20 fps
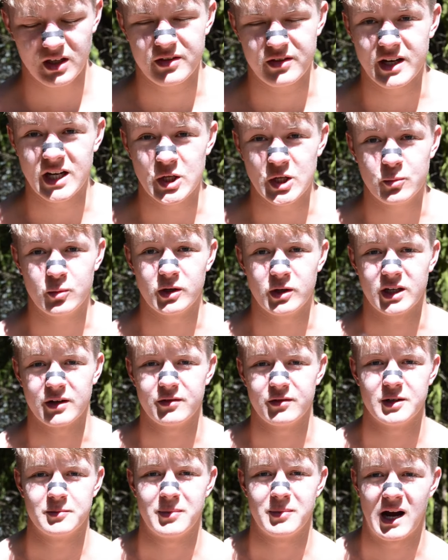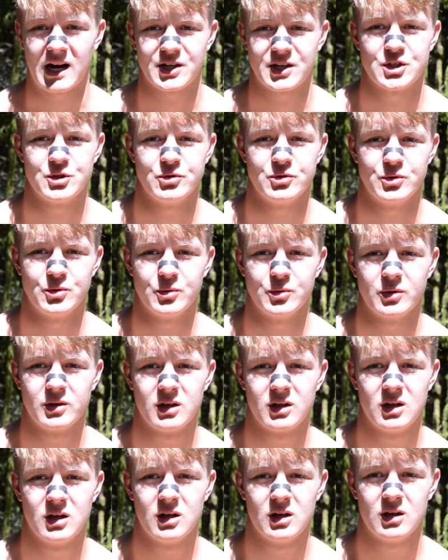then He will give it back to you
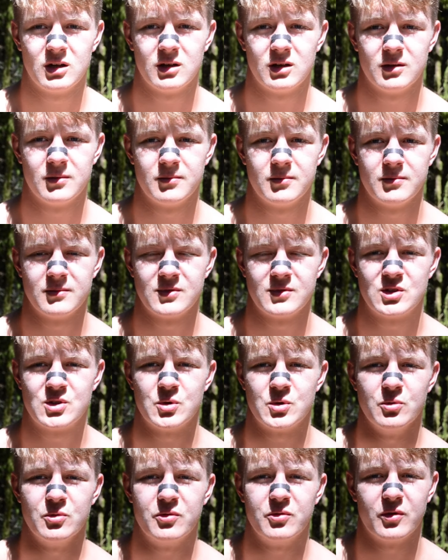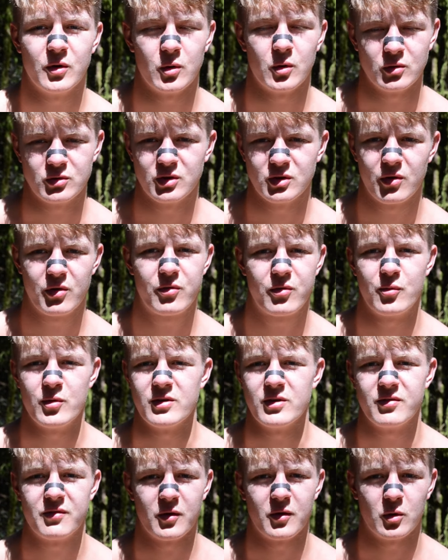twofold,
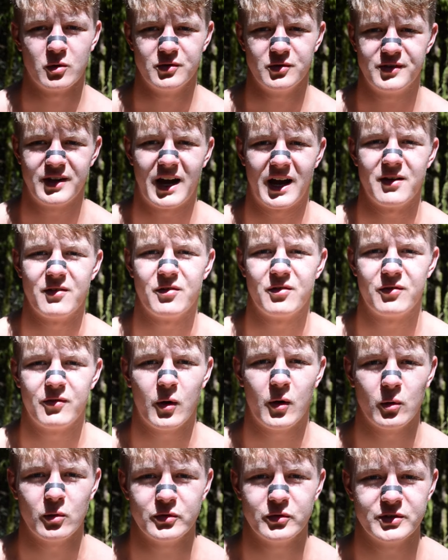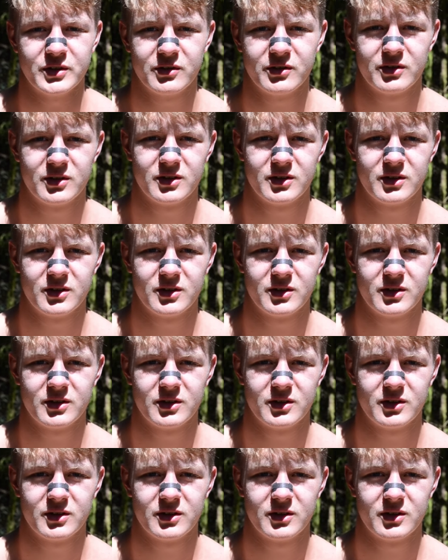threefold, tenfold.